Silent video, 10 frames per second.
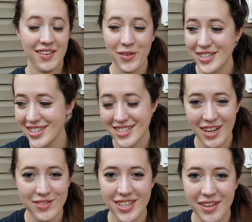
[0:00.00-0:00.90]
What does it
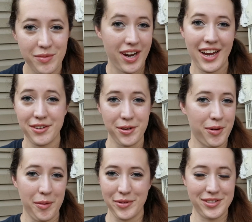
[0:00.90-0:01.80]
sound like when I grow
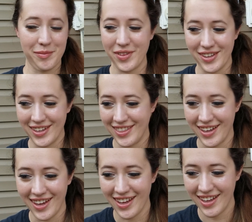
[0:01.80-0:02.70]
up or something like that?